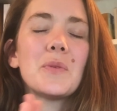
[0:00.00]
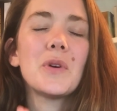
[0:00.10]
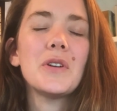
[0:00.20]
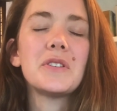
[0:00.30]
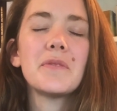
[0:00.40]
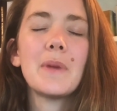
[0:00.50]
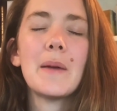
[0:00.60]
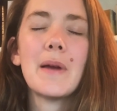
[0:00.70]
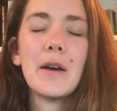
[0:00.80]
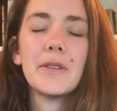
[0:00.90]
the words of my
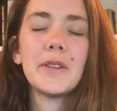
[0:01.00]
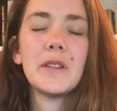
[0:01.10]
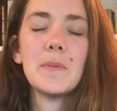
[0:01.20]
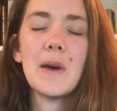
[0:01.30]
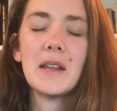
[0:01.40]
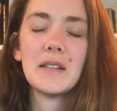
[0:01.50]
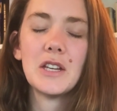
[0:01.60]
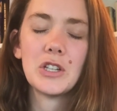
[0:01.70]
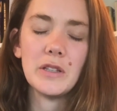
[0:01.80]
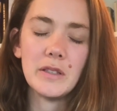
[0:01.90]
mouth and the
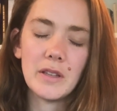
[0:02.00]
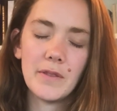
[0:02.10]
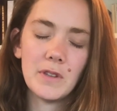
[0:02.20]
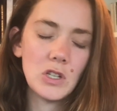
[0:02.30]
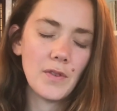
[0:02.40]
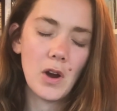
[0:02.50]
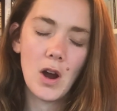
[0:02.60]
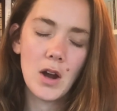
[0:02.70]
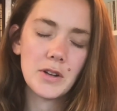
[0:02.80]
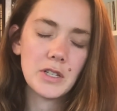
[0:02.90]
meditations of each of our
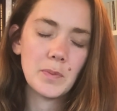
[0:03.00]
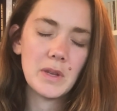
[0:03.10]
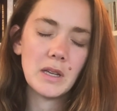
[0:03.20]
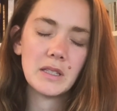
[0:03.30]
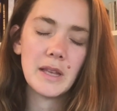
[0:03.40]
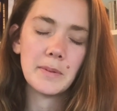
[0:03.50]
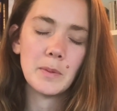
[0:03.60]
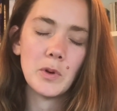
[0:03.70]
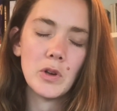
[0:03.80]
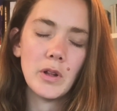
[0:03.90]
hearts be
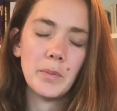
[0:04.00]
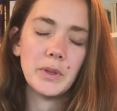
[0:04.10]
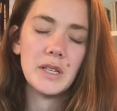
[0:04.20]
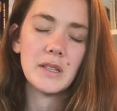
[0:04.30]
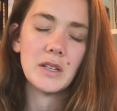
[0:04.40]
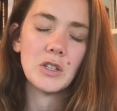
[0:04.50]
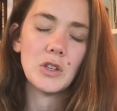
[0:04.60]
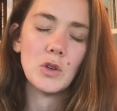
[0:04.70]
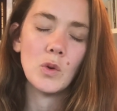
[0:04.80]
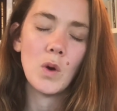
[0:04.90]
acceptable and pleasing to
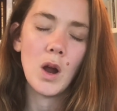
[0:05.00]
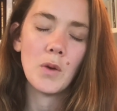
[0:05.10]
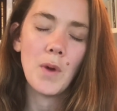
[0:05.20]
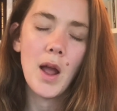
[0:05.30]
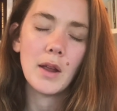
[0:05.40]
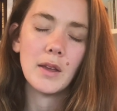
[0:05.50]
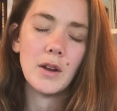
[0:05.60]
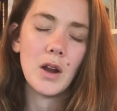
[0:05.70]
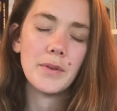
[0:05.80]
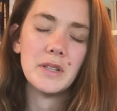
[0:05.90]
you, our rock and
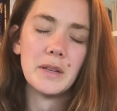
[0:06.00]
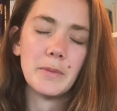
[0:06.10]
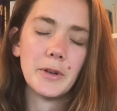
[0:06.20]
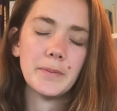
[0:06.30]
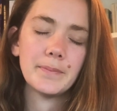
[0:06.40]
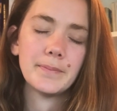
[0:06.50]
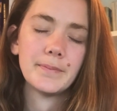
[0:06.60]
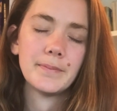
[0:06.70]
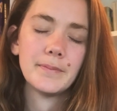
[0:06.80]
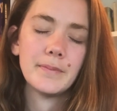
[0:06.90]
our redeemer.
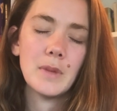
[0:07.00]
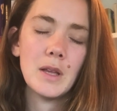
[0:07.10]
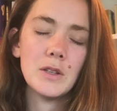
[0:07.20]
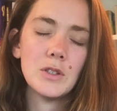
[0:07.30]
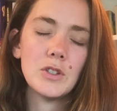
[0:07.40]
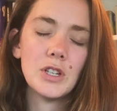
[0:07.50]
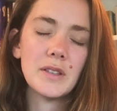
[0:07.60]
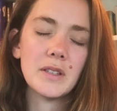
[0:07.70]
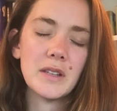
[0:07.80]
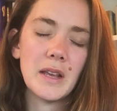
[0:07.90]
In
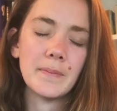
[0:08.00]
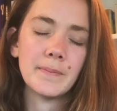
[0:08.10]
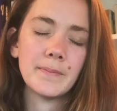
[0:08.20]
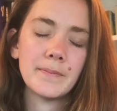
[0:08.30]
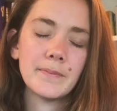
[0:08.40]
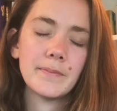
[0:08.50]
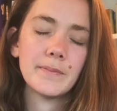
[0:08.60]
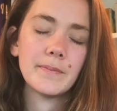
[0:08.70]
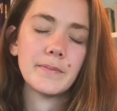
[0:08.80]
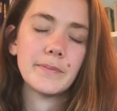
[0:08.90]
Jesus' name,
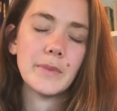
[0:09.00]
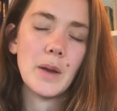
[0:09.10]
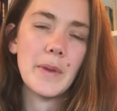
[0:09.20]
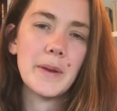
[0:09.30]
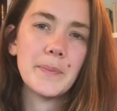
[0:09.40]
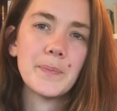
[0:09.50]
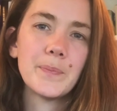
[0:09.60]
amen.